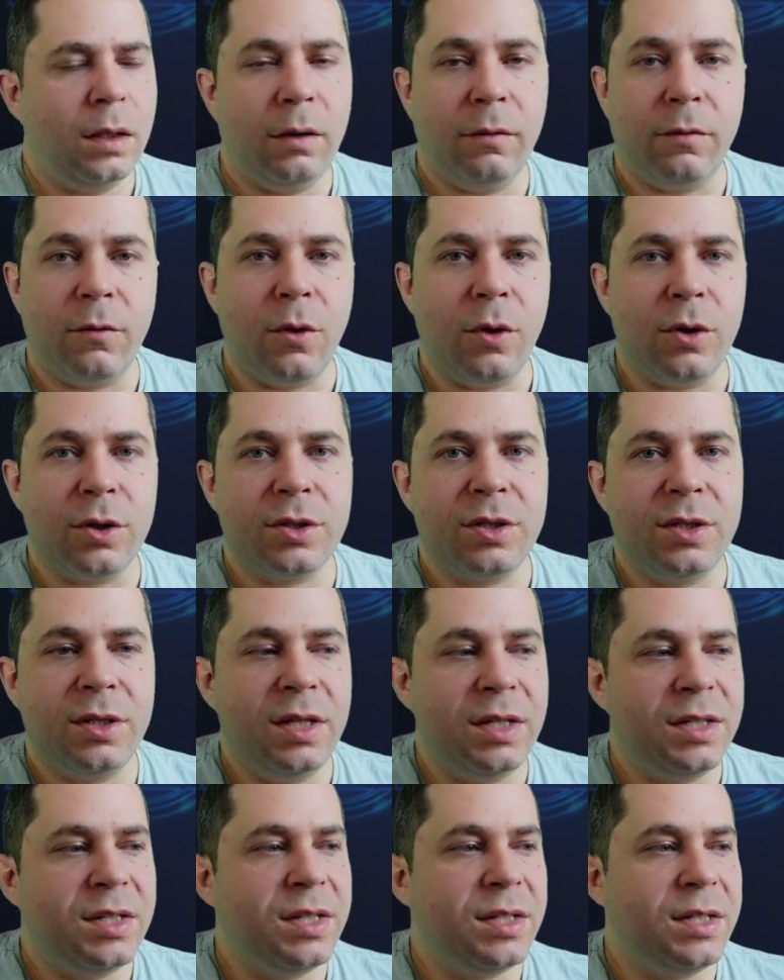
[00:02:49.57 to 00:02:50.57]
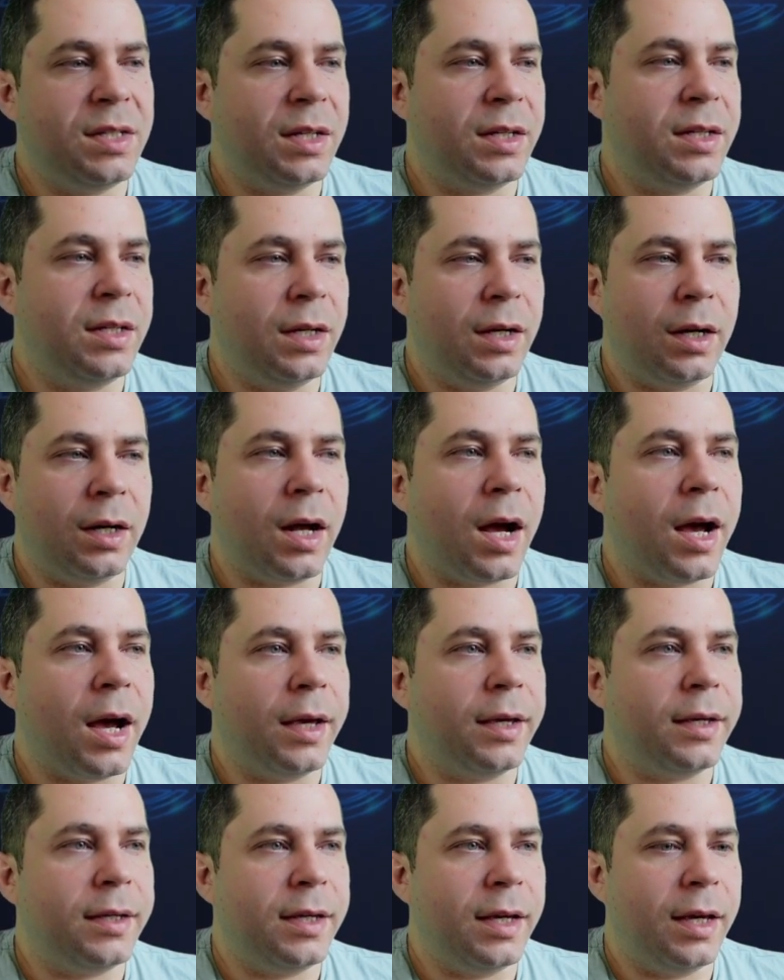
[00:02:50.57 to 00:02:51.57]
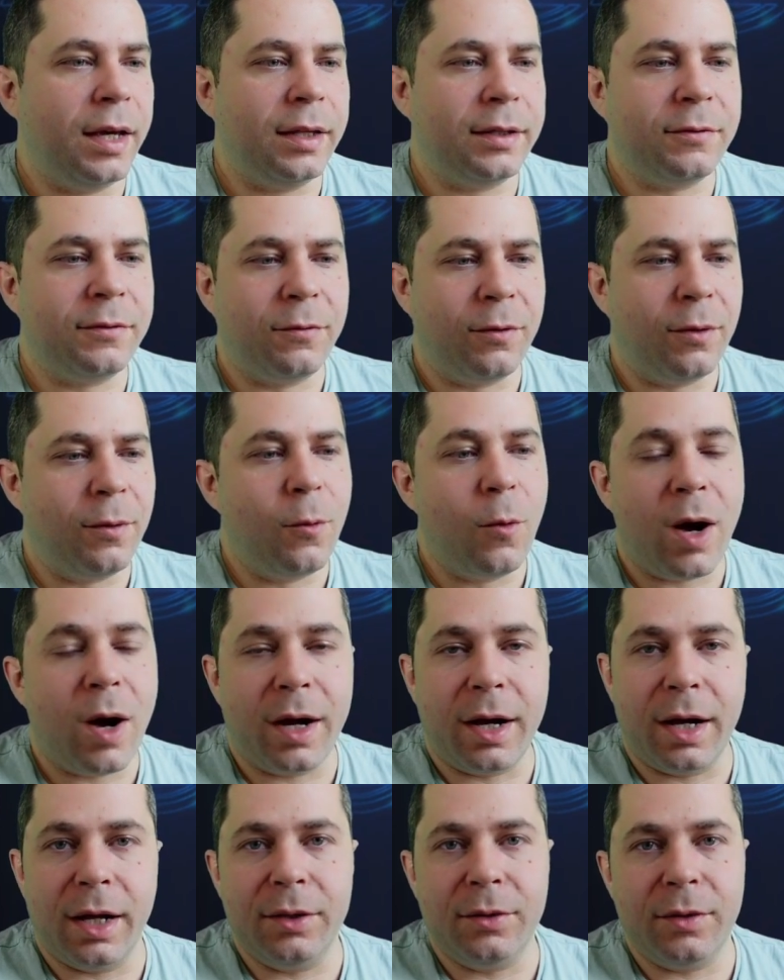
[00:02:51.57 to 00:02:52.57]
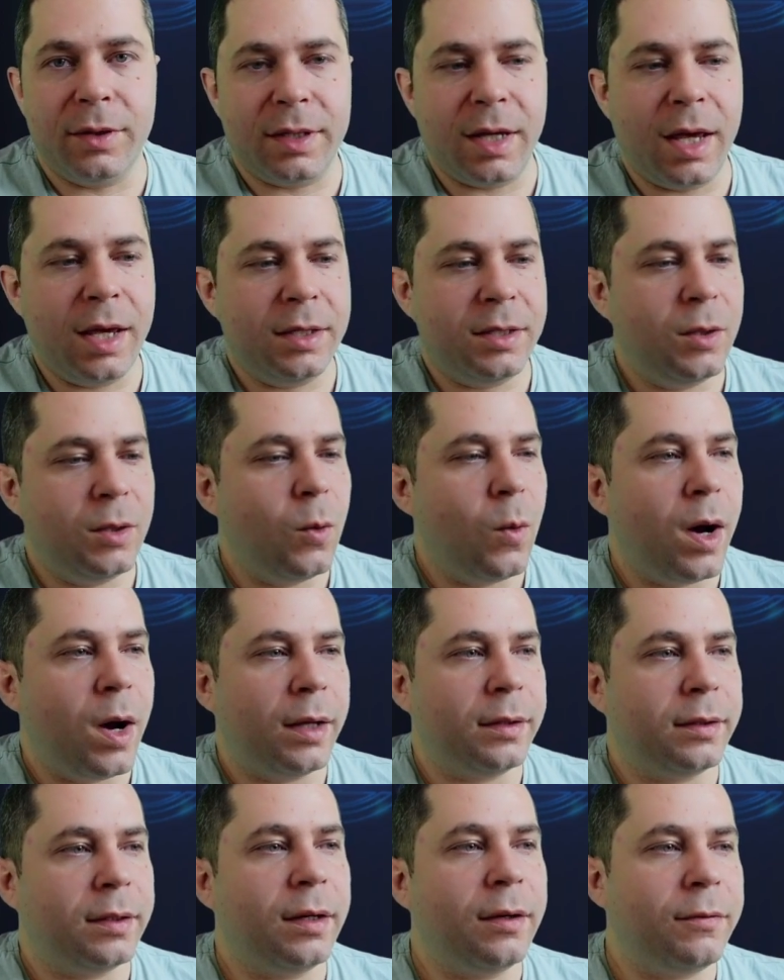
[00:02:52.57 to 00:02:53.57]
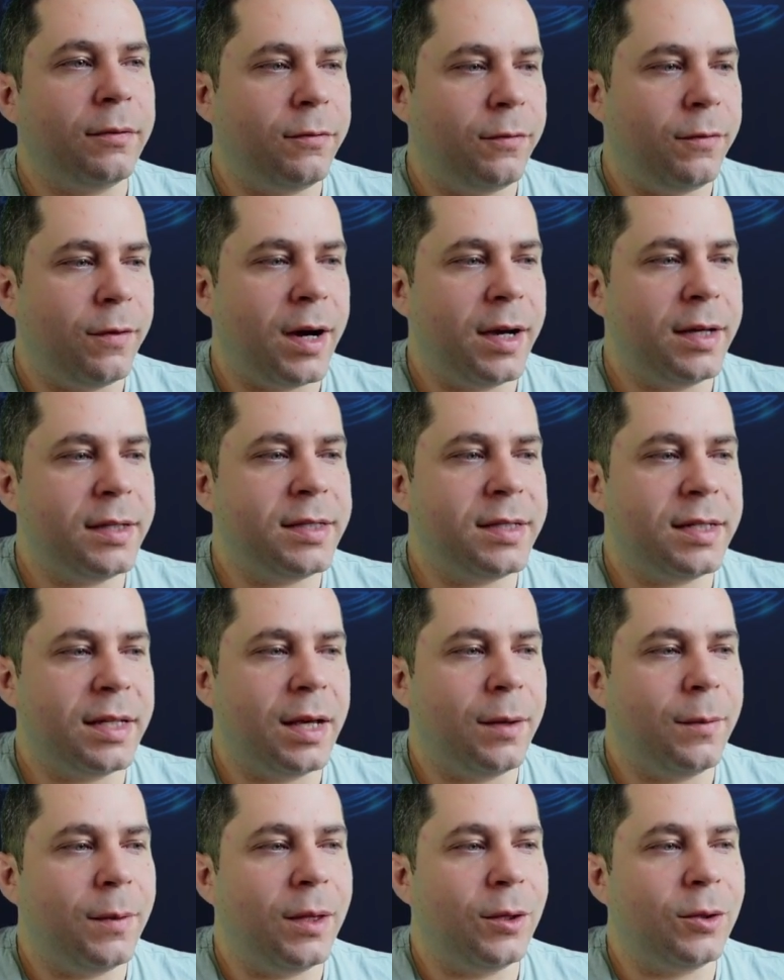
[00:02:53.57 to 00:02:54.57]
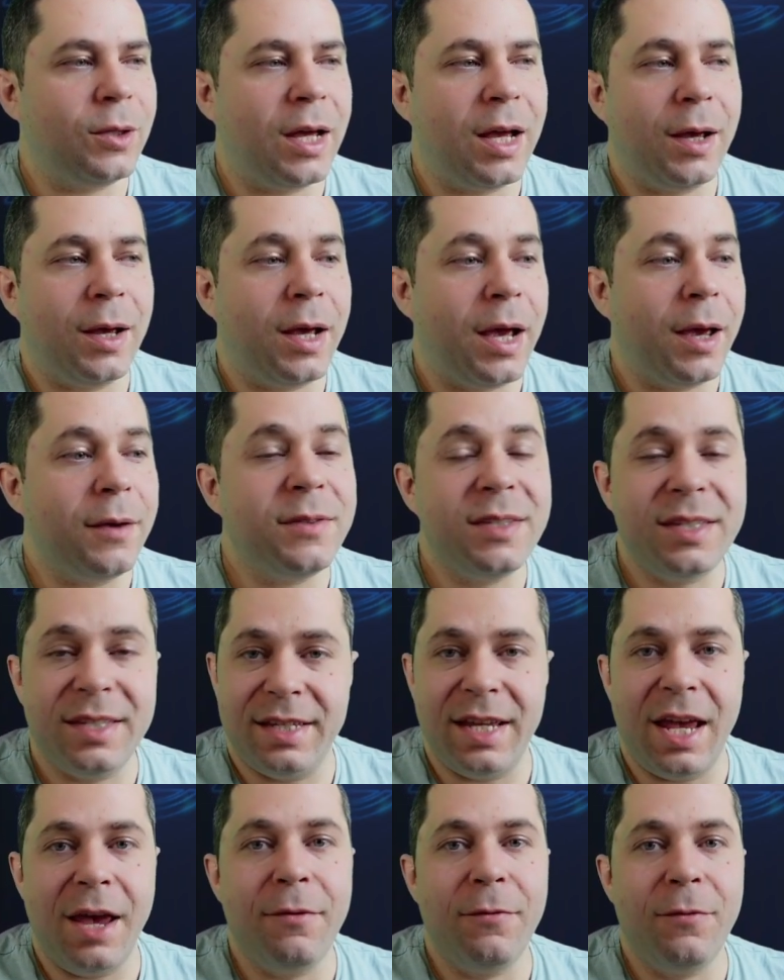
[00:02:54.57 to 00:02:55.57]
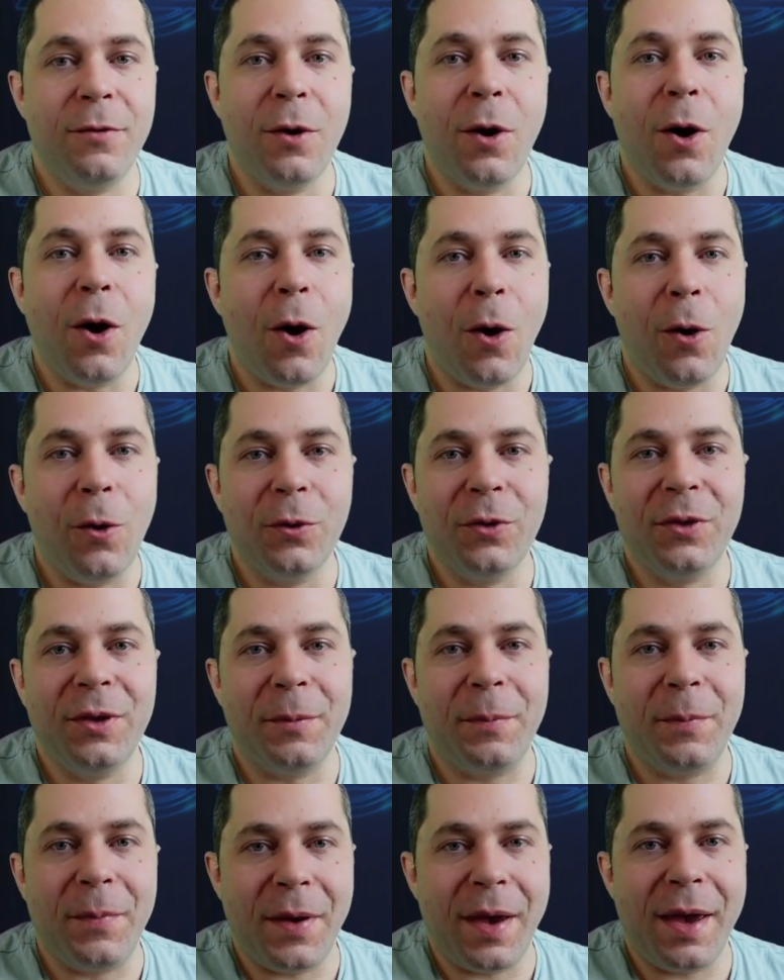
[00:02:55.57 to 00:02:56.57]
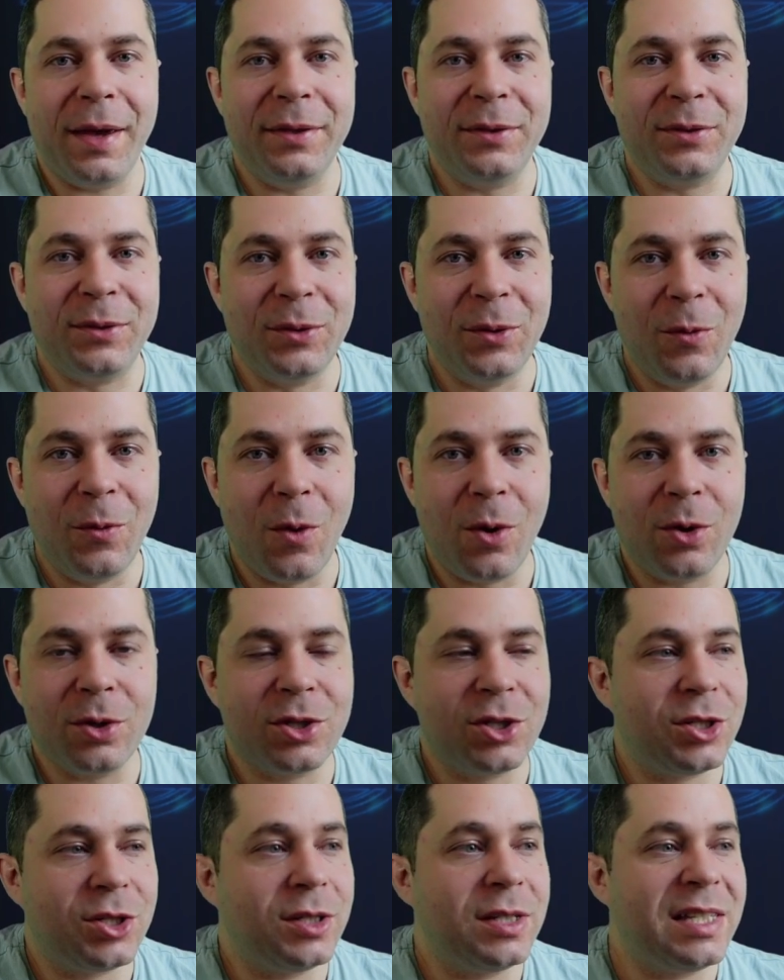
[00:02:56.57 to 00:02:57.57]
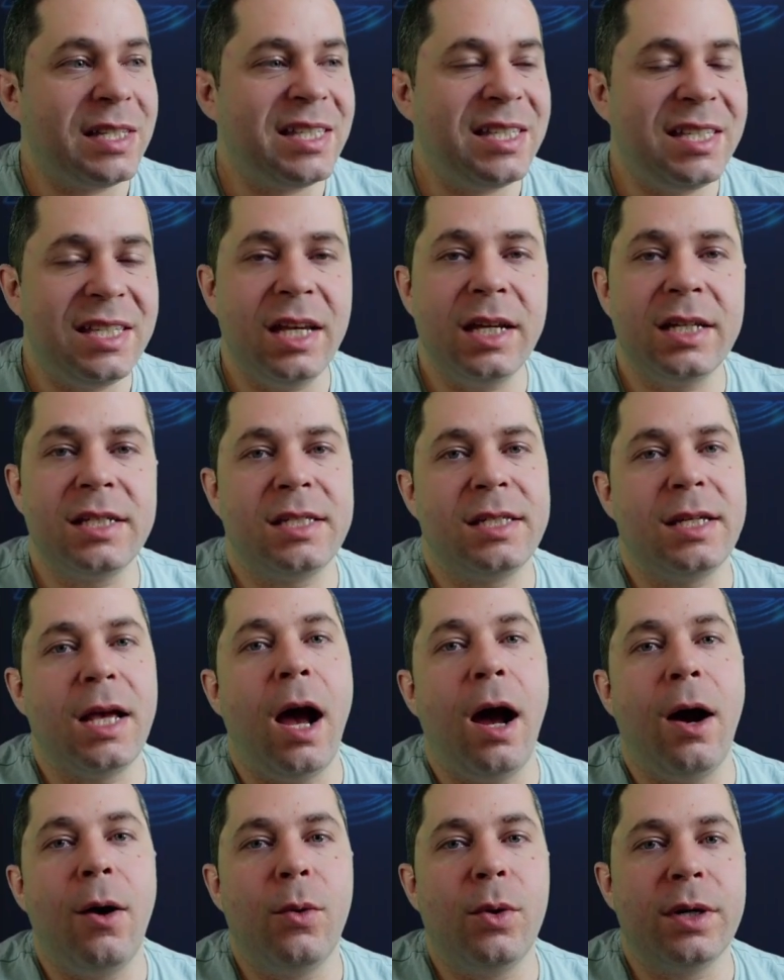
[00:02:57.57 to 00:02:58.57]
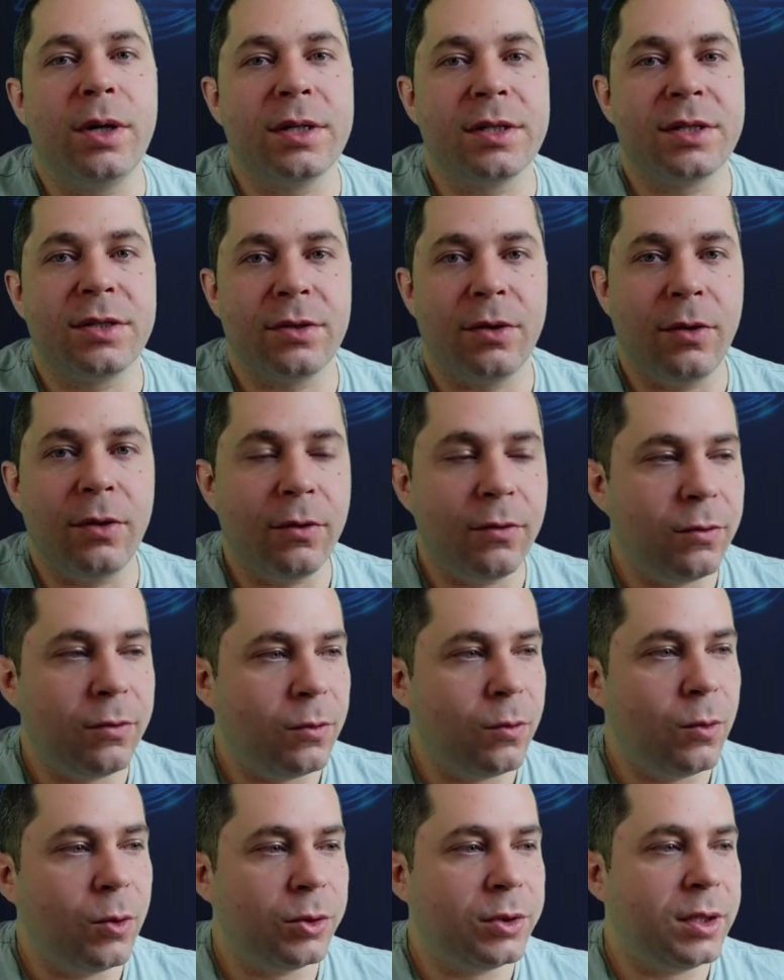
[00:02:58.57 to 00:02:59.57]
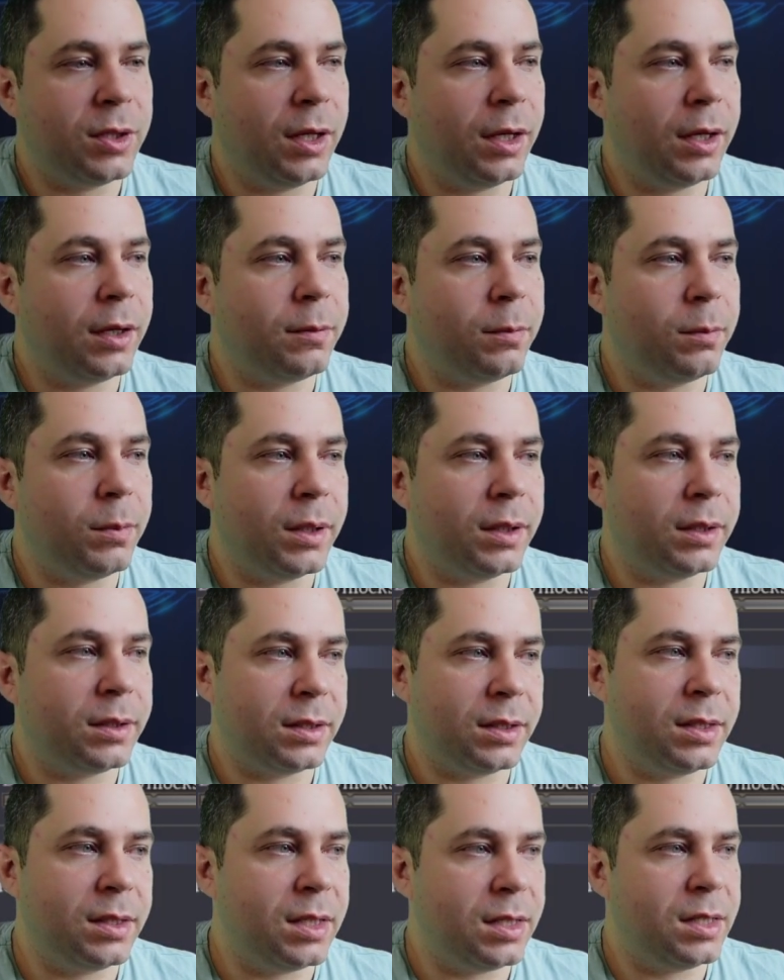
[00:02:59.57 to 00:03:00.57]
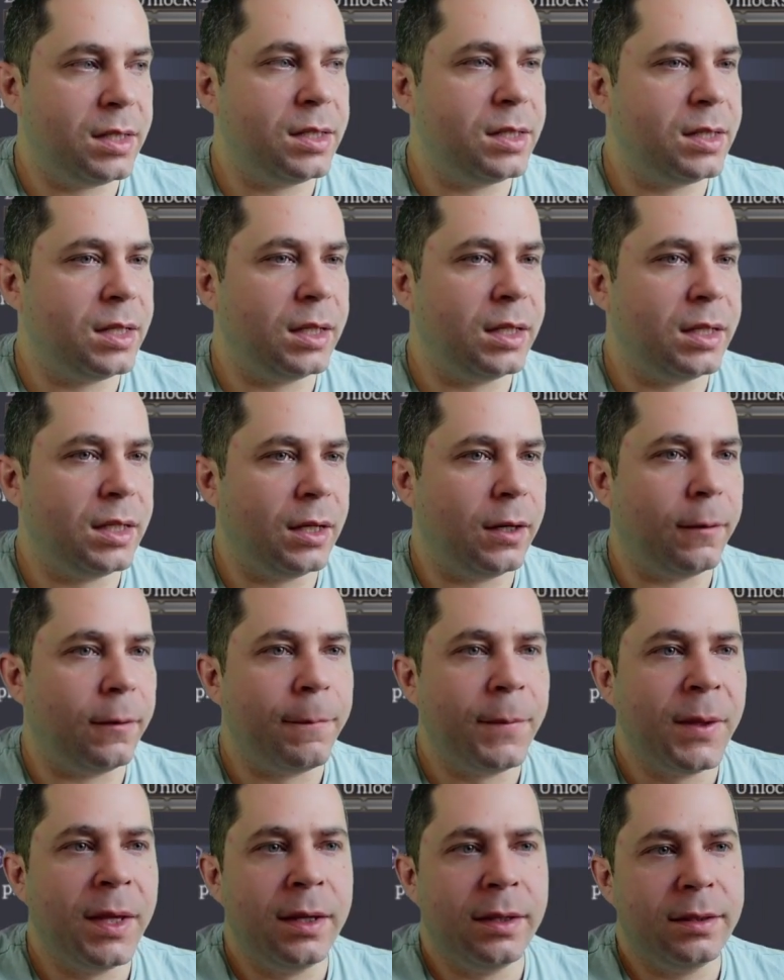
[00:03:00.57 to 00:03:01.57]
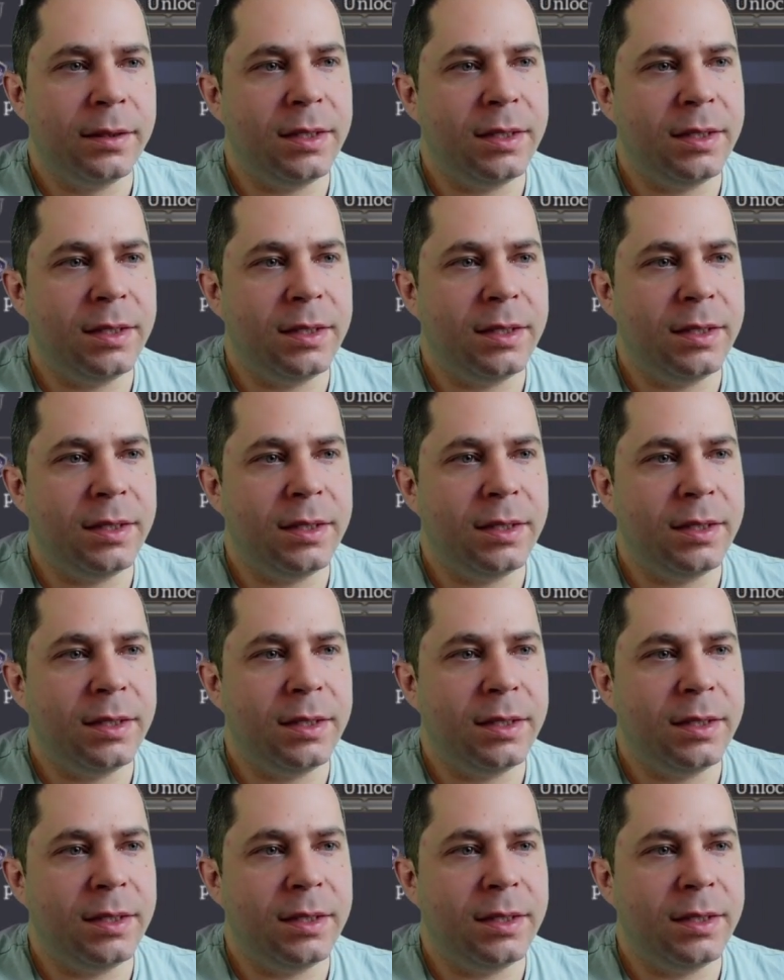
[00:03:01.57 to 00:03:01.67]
course, this is the gear I get from 181 fights. I save you all the pain to watch 6 hours of looting, but this is the gear. This